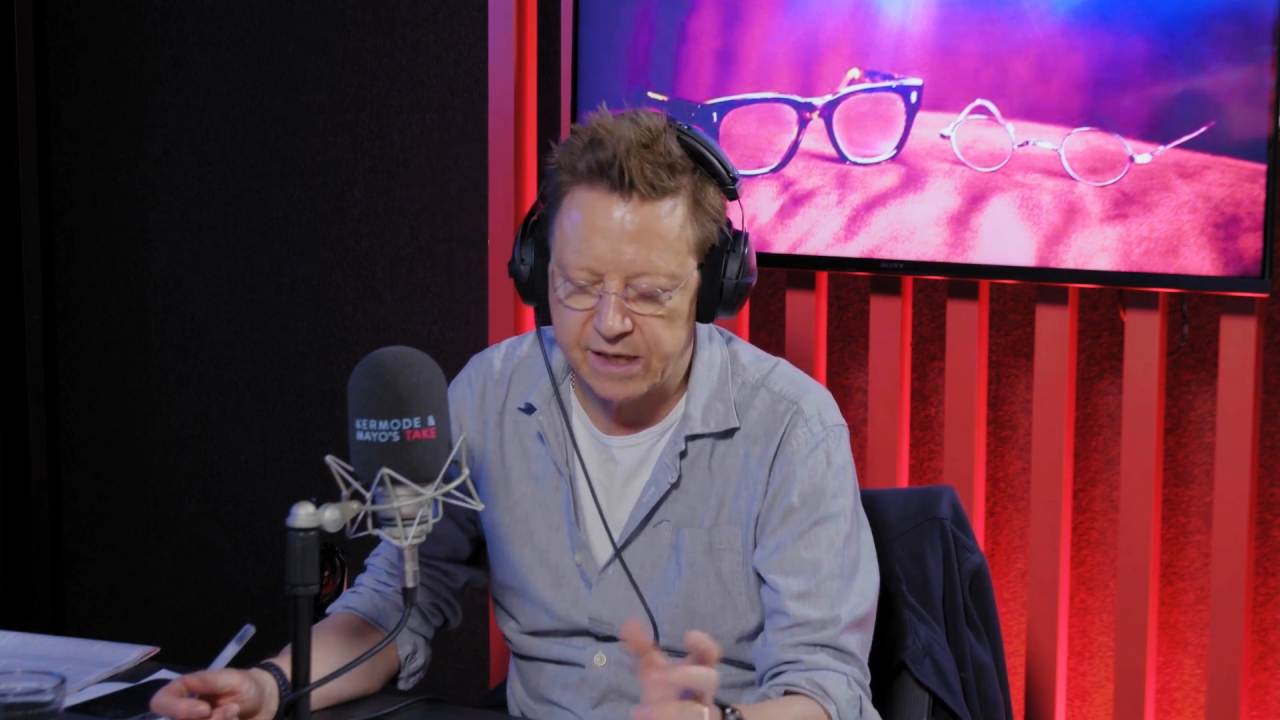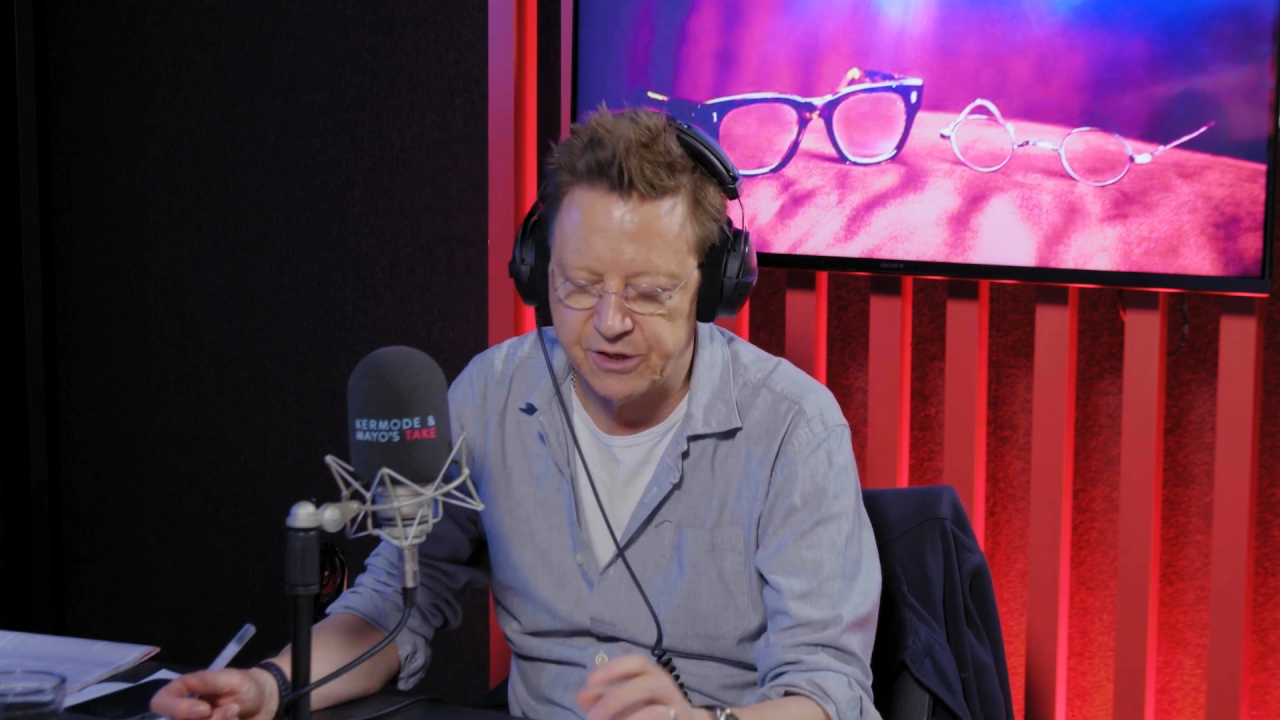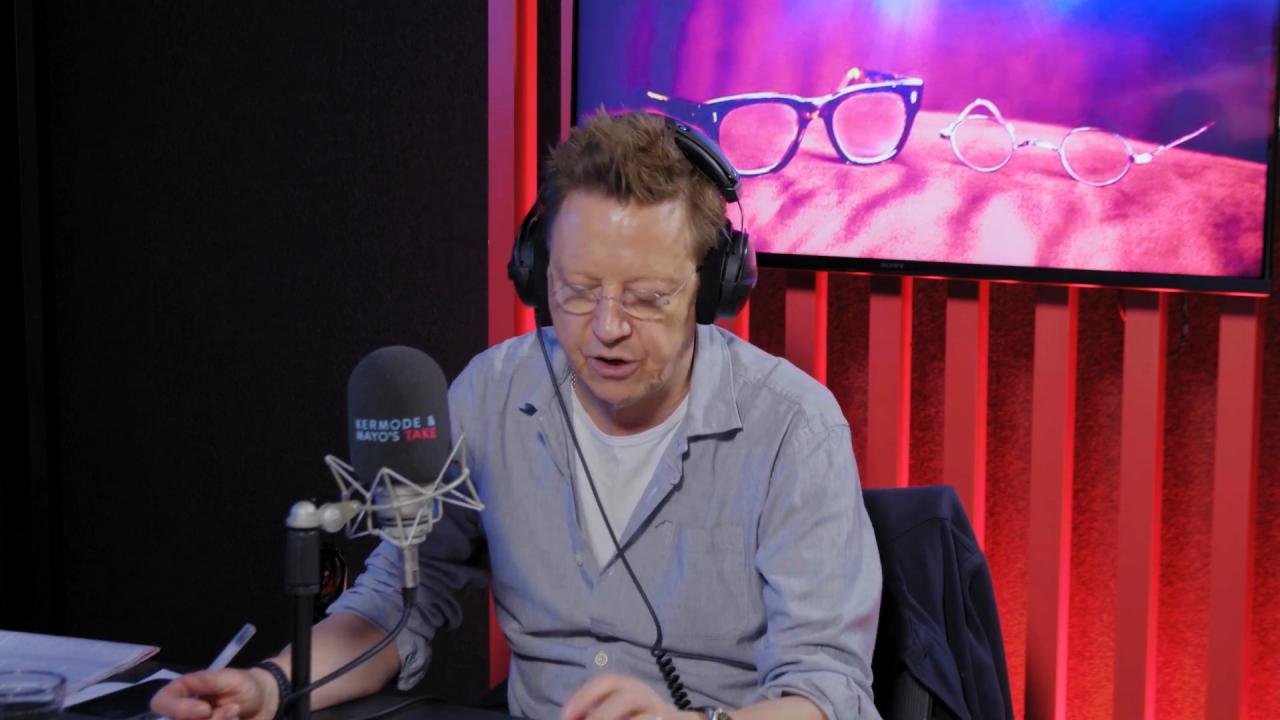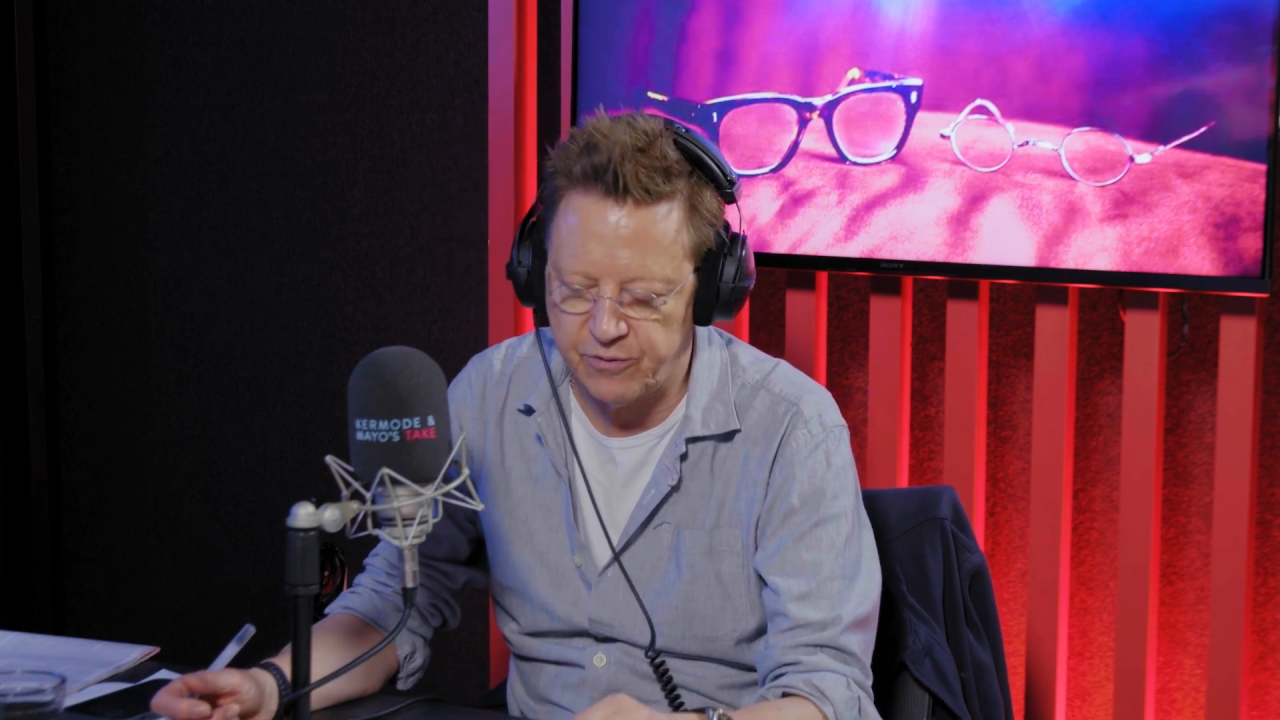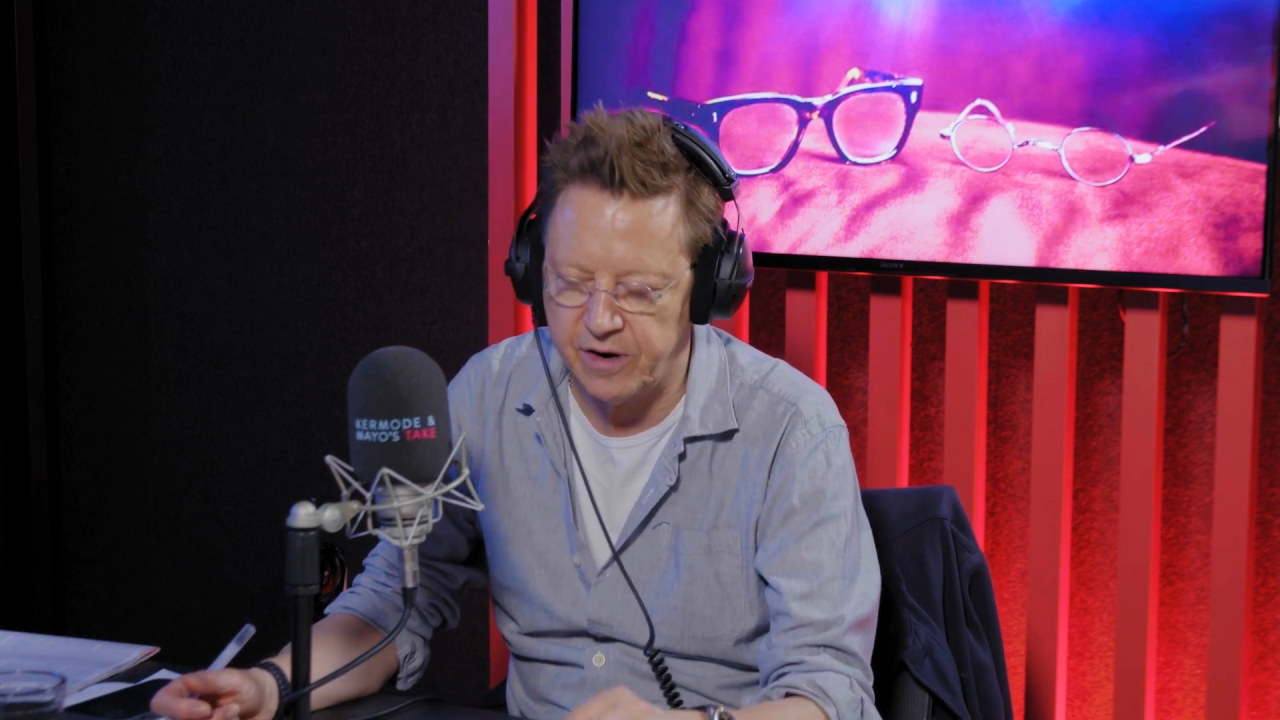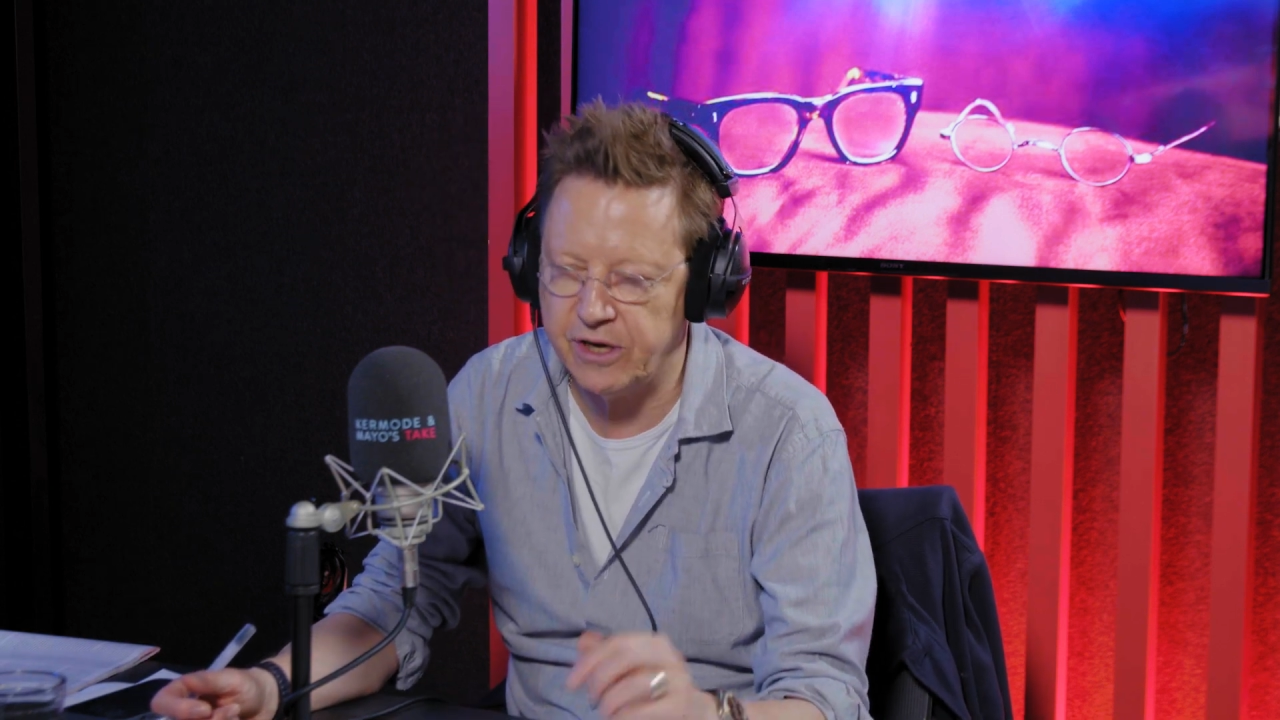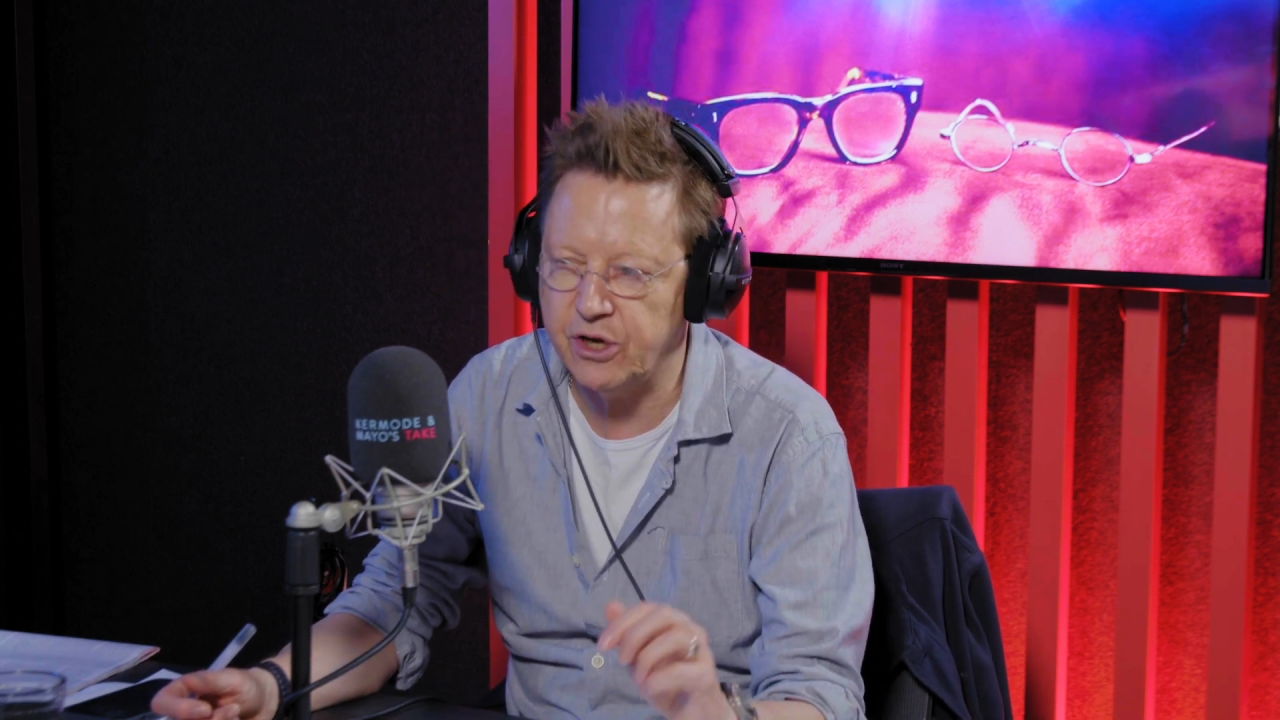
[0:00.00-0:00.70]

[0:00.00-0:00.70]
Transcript: It's not very